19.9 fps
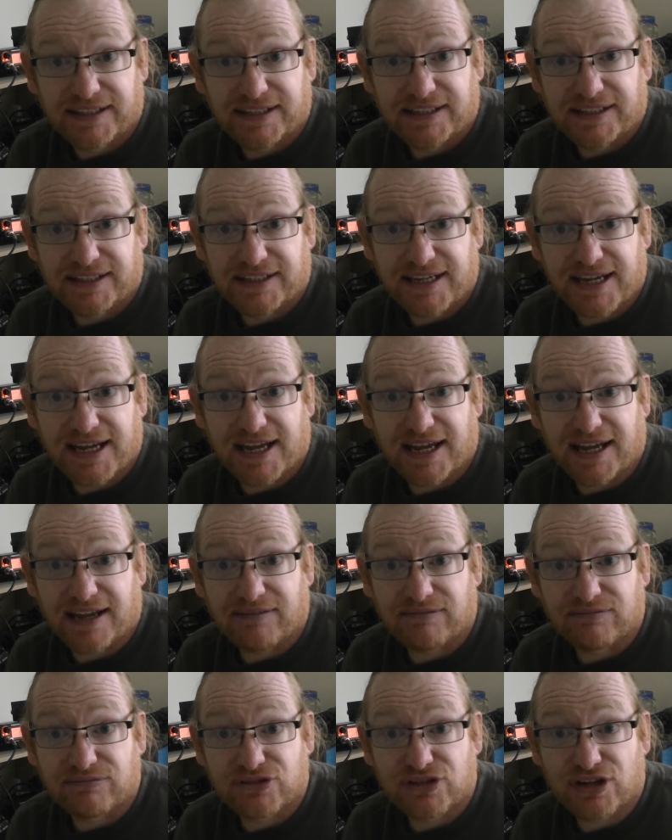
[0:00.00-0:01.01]
yeah,
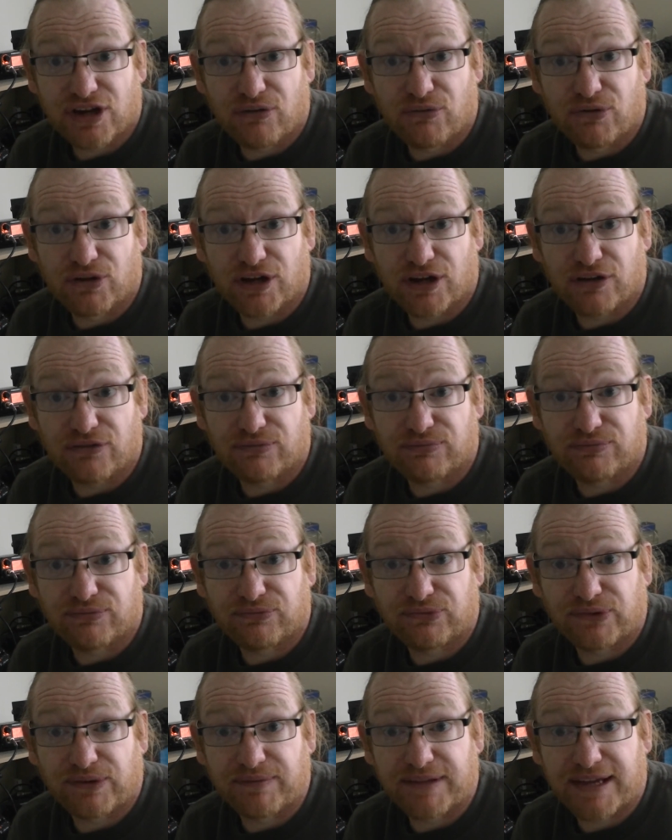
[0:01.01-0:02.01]
so we'll go
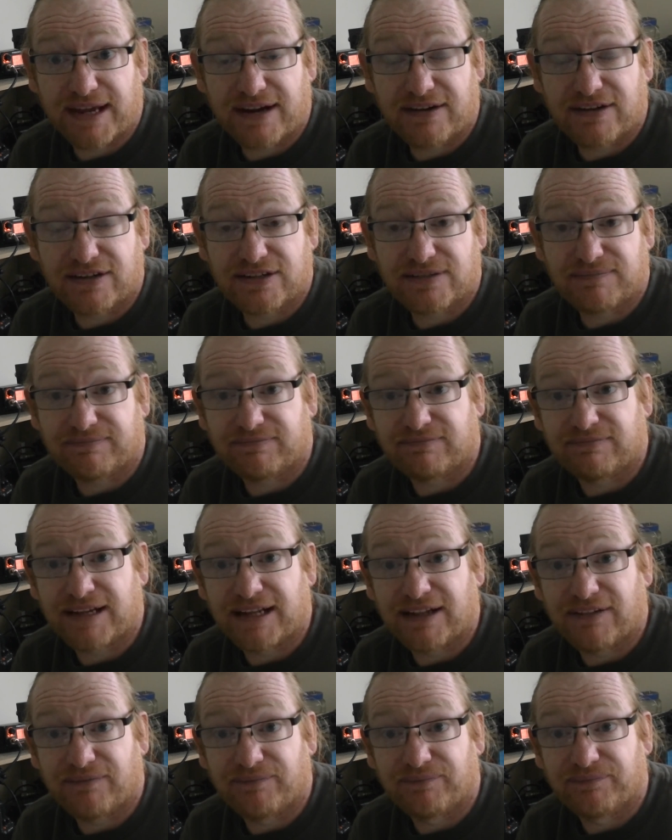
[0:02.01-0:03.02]
from there. And
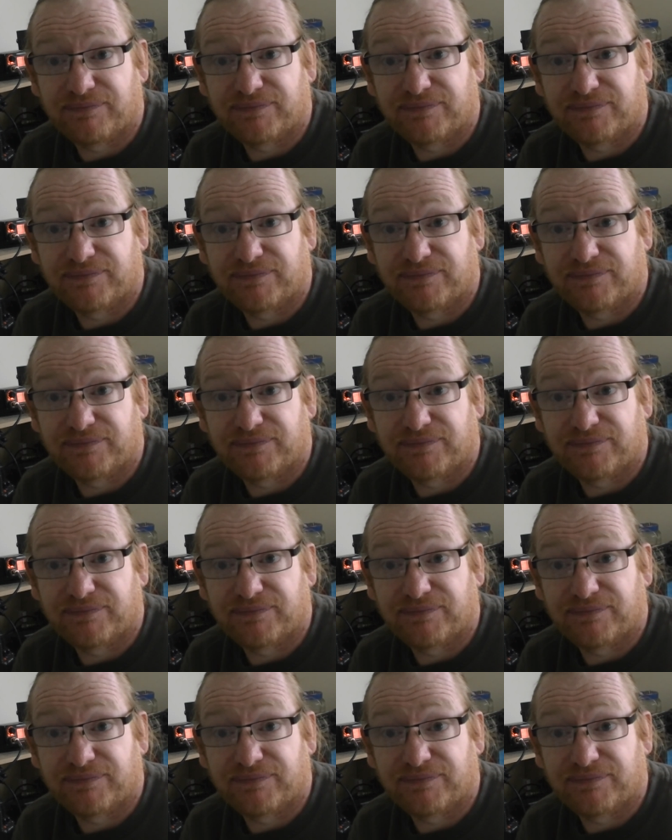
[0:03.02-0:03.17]
well,